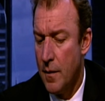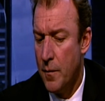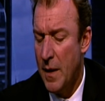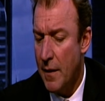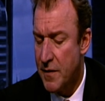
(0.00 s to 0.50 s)

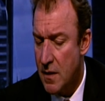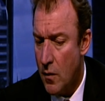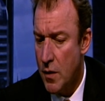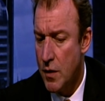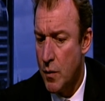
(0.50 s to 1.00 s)
We have
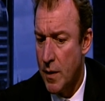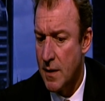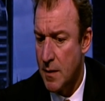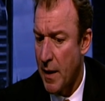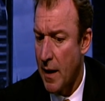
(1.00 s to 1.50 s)
started to
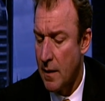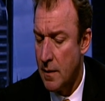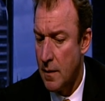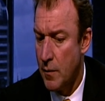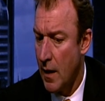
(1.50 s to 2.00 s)

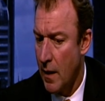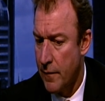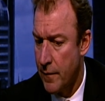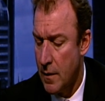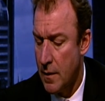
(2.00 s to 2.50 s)
expand. We
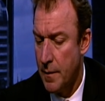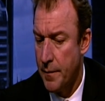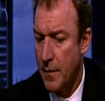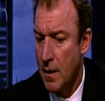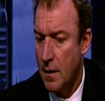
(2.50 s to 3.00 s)
have
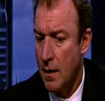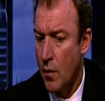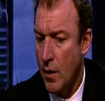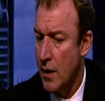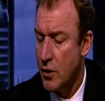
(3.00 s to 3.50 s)

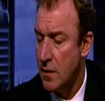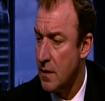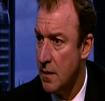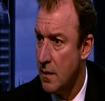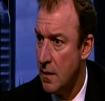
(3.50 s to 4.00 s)

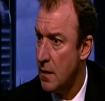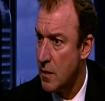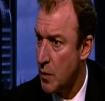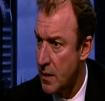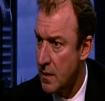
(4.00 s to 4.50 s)
locations in
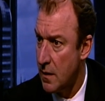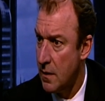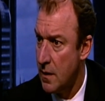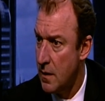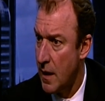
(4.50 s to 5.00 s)

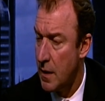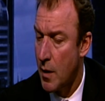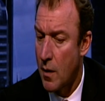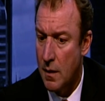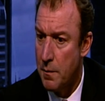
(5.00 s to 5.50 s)
Switzerland, in
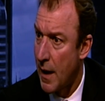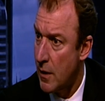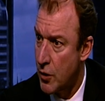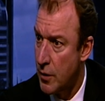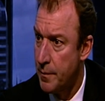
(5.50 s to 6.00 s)
Denmark, in
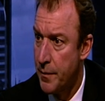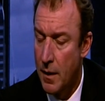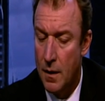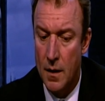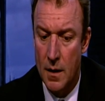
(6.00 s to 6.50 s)
Belgium,
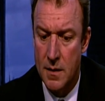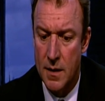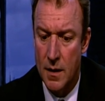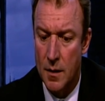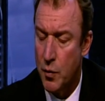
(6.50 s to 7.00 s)
in
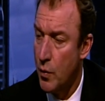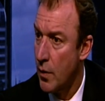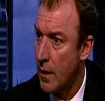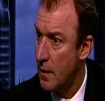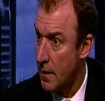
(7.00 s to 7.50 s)

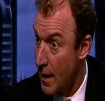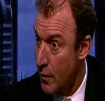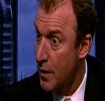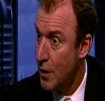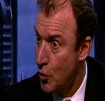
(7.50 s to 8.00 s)
Singapore, and
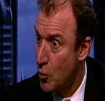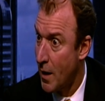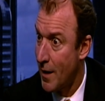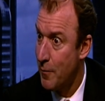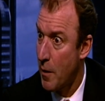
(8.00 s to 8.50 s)
now in
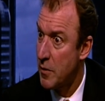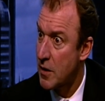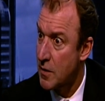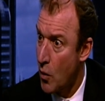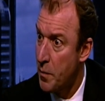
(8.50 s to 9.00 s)
Dubai, where we
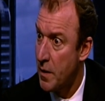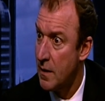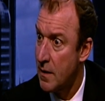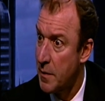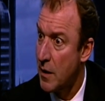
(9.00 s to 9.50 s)
just
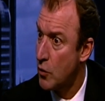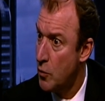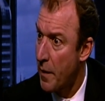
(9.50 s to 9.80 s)
opened about 2